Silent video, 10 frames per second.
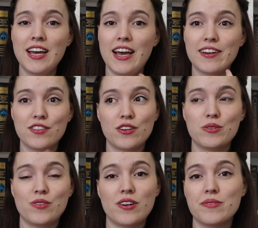and I thought it
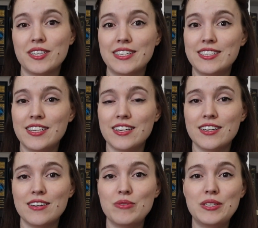was very realistic
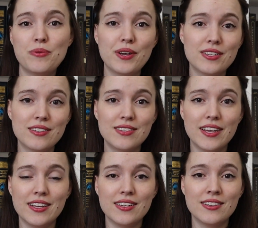with the way that
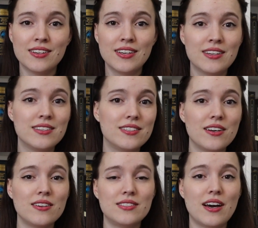they
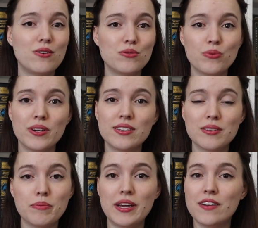de- dealt with
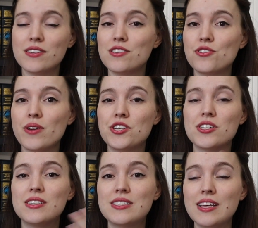many of the
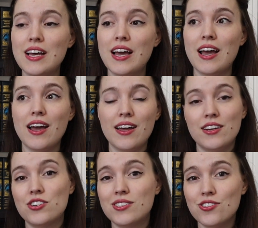situations,
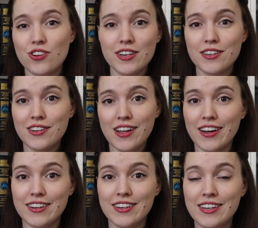and I just enjoyed it a
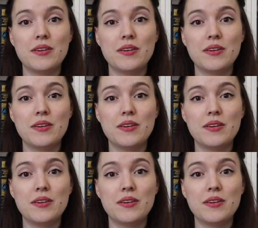lot.